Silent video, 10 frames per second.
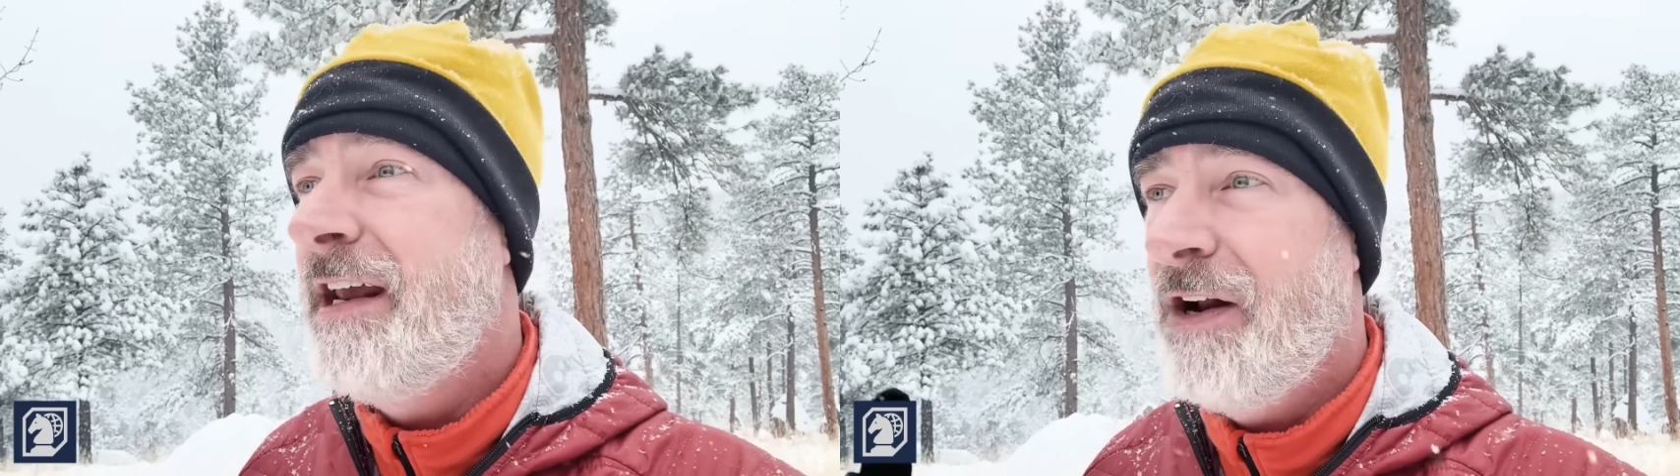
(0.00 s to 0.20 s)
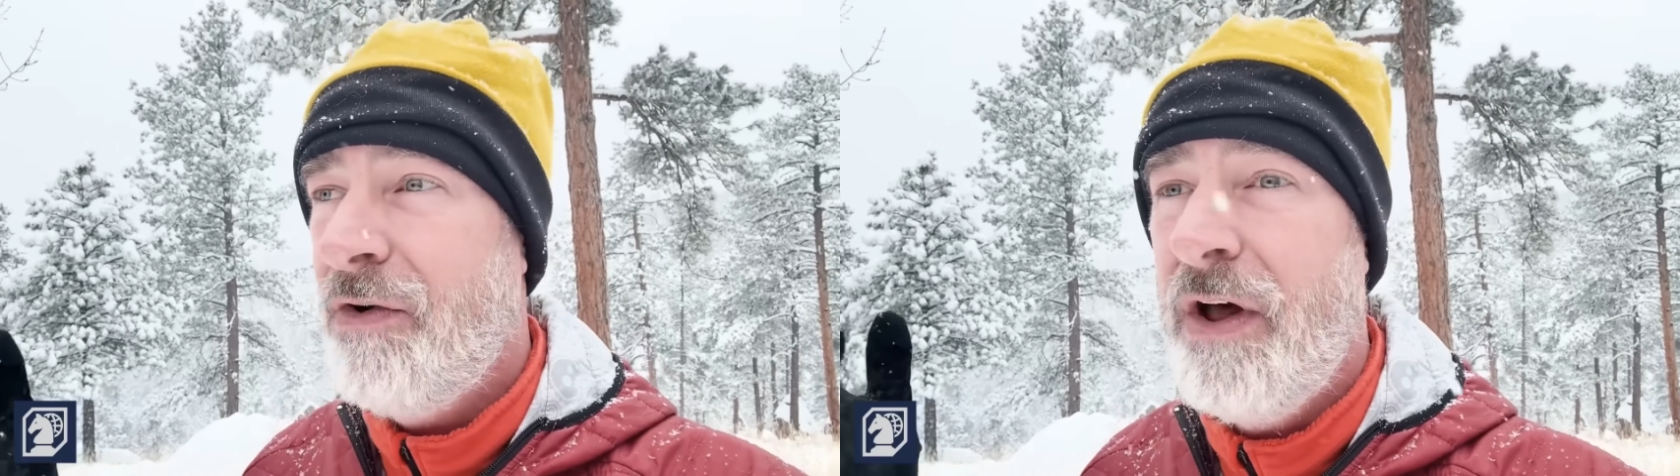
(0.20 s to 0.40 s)

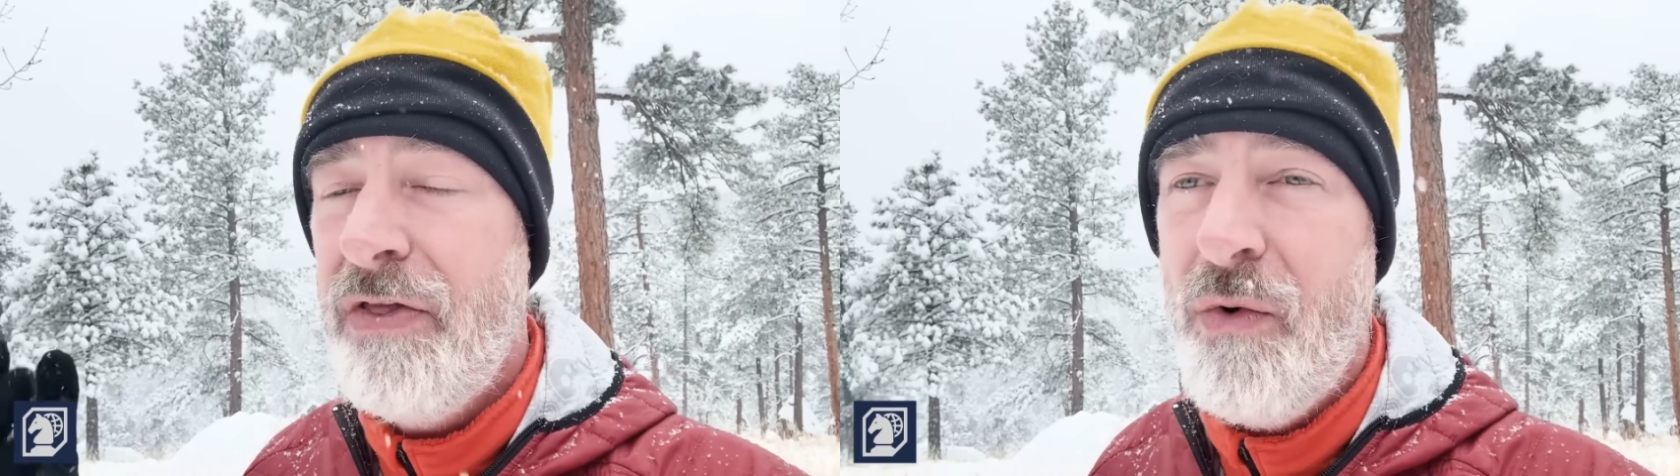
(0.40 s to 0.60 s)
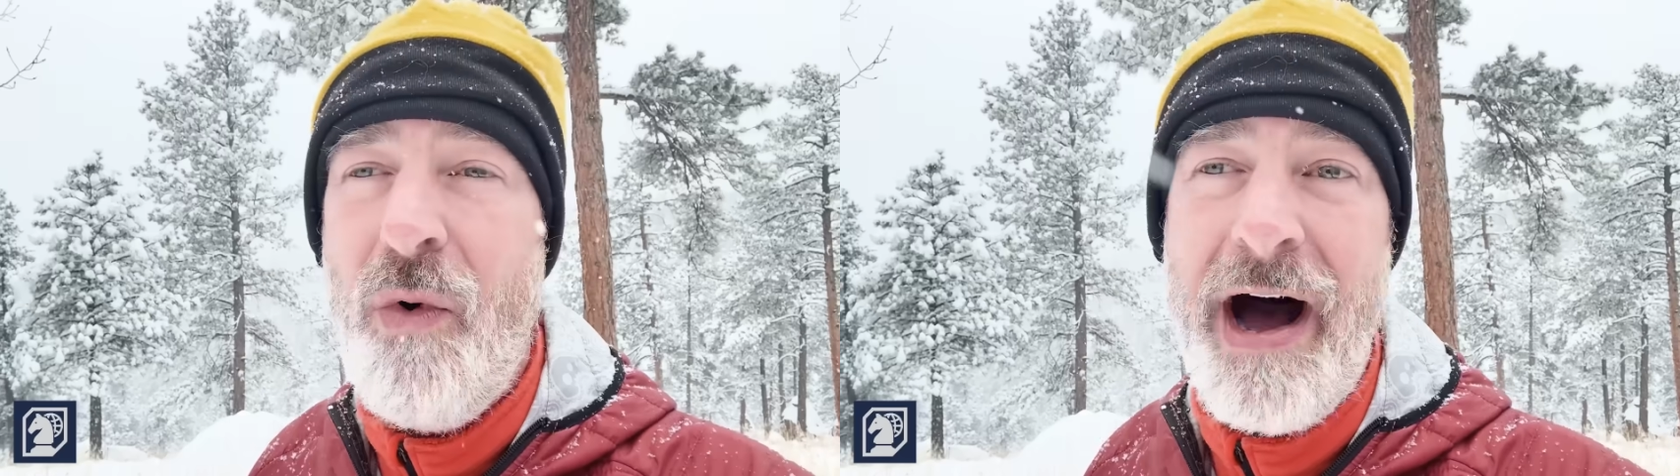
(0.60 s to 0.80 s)
you know,
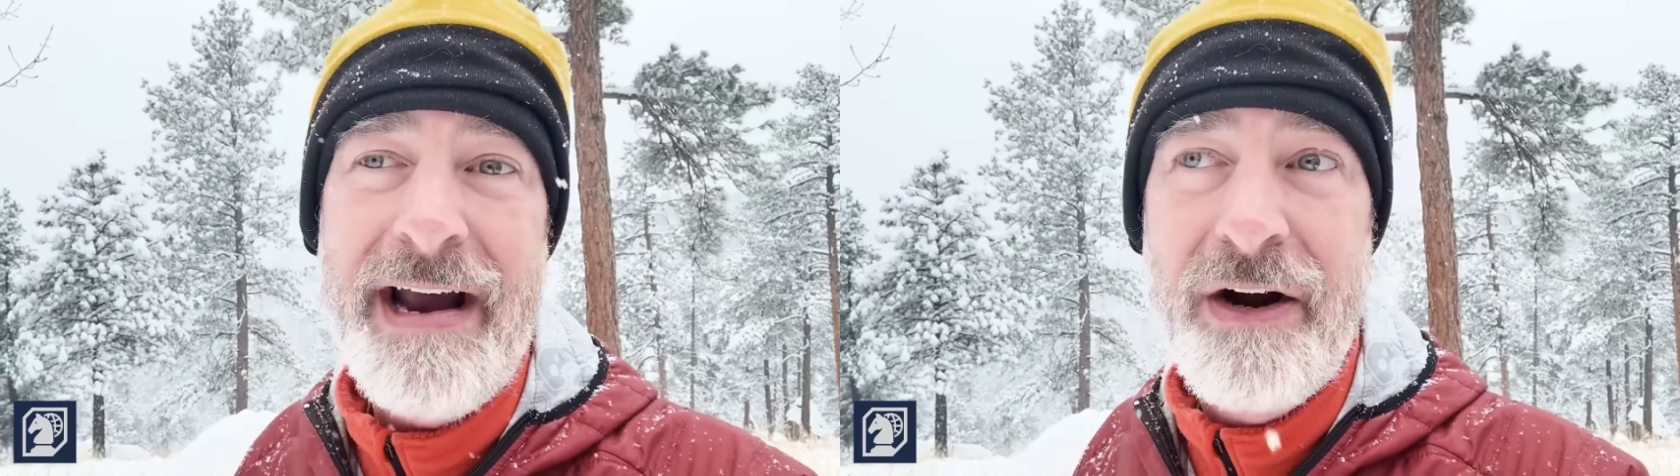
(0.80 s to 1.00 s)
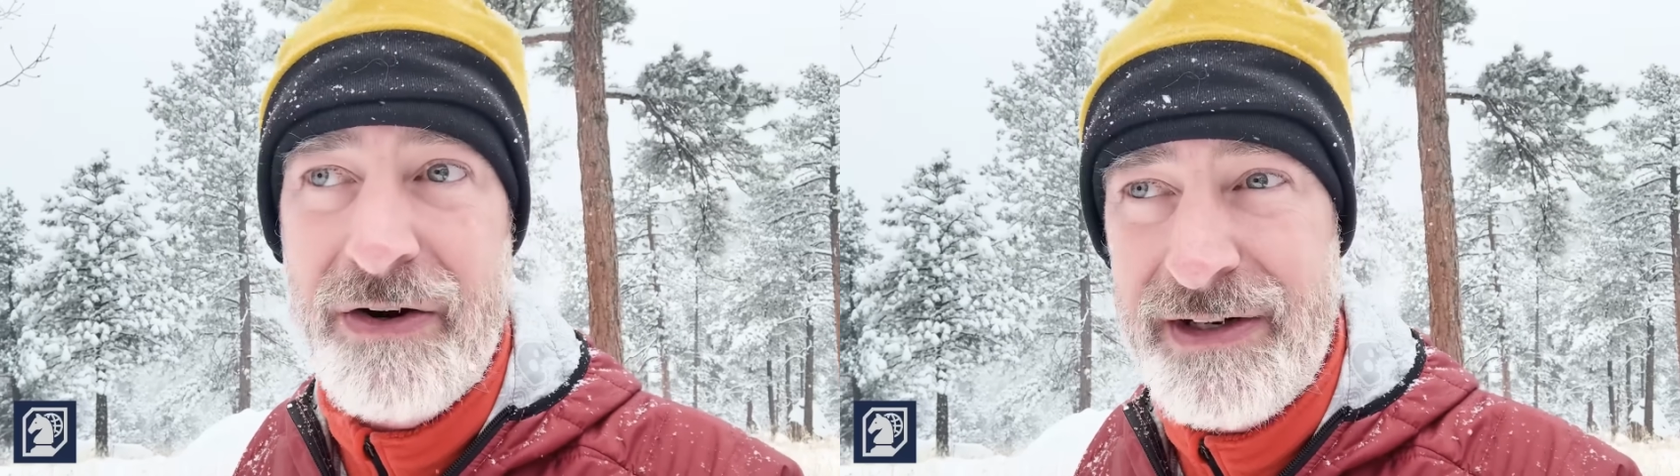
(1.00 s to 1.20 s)
the
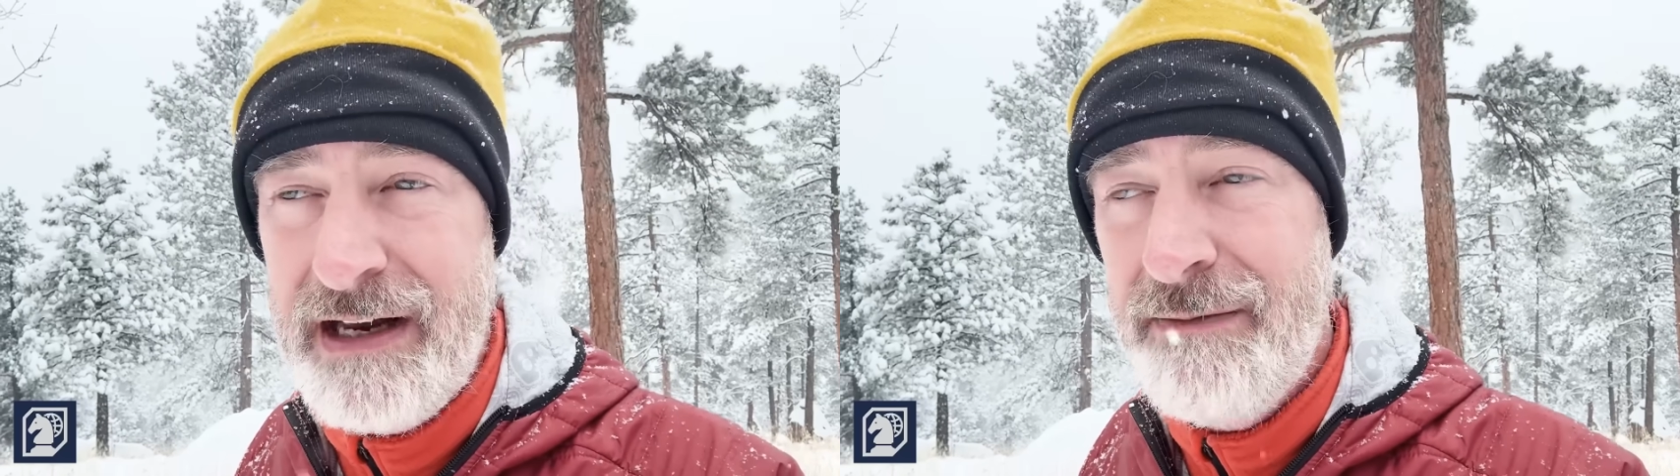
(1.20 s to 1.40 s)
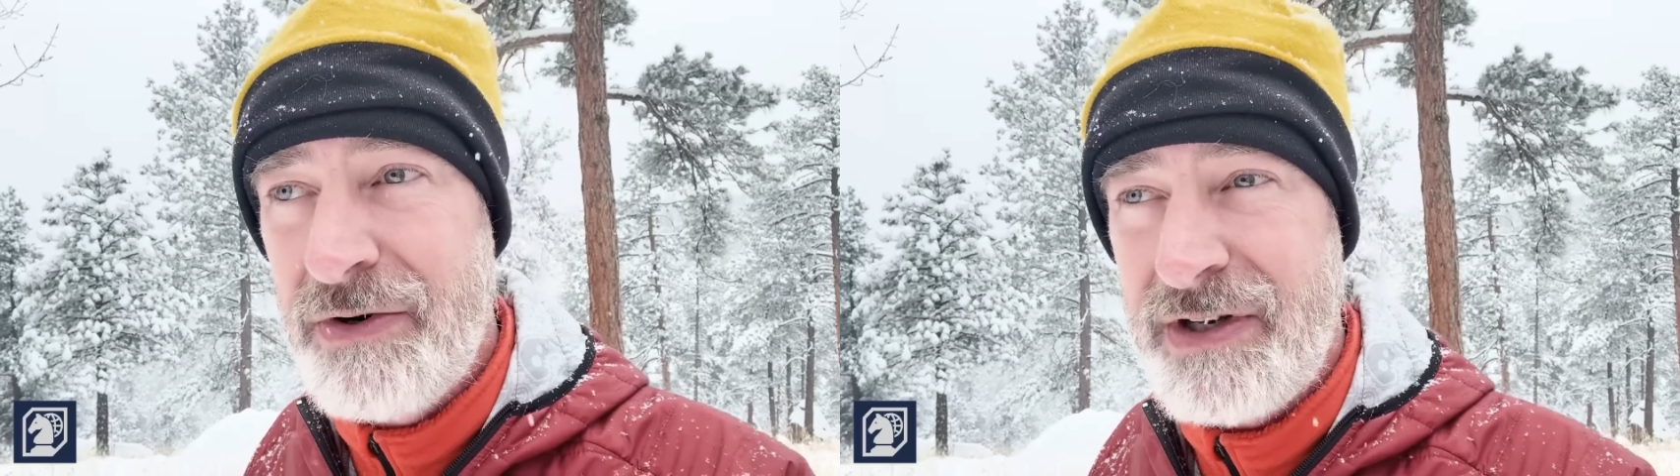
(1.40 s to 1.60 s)
wires
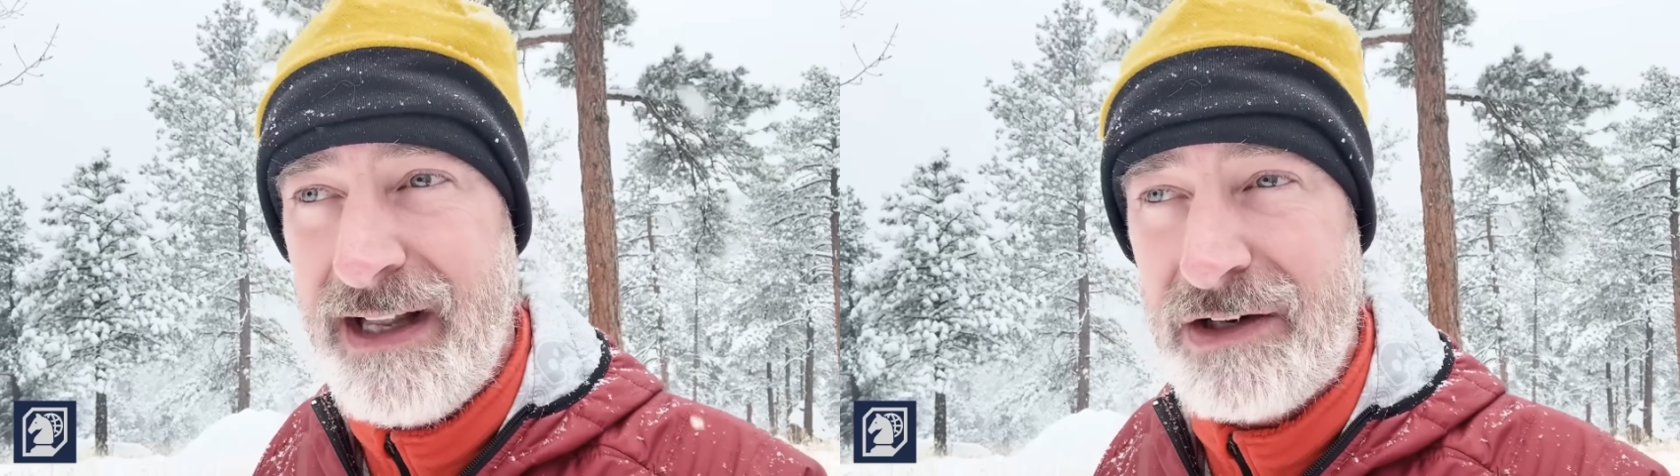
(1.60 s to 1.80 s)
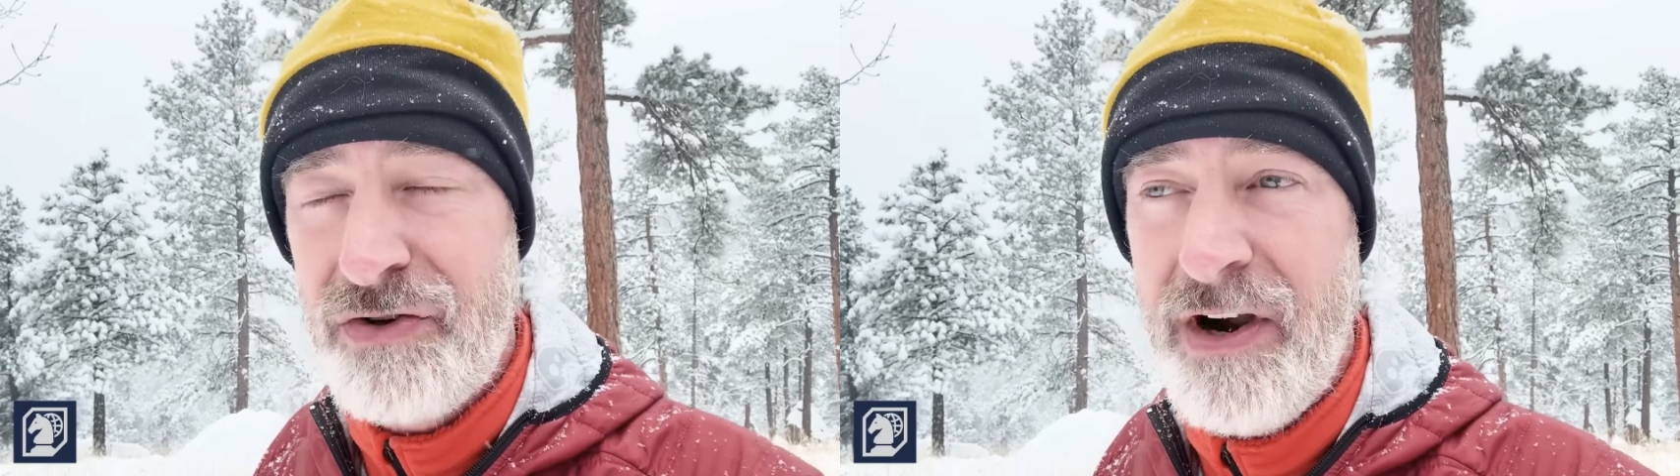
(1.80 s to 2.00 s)
in most
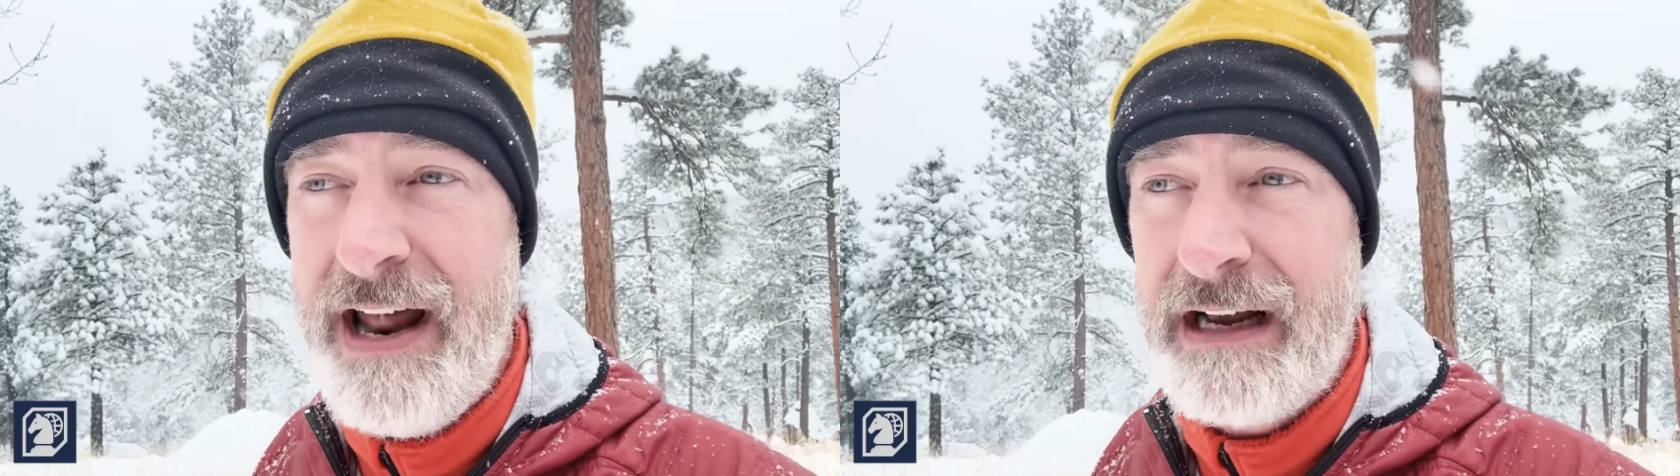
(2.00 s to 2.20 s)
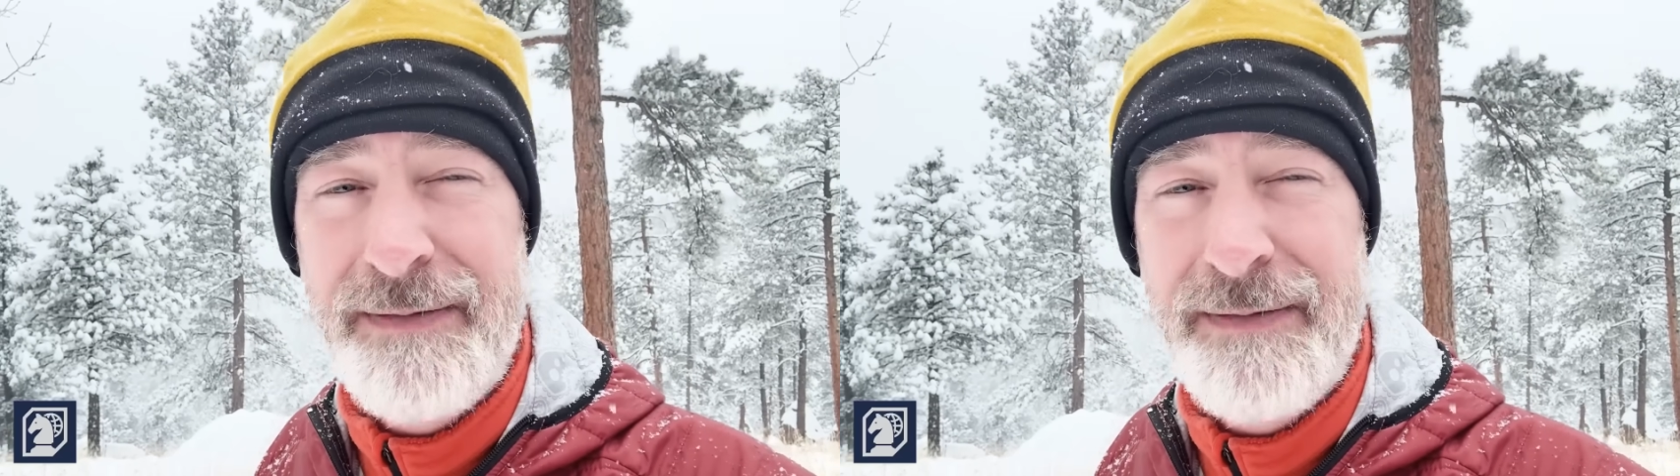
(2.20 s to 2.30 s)
electronics,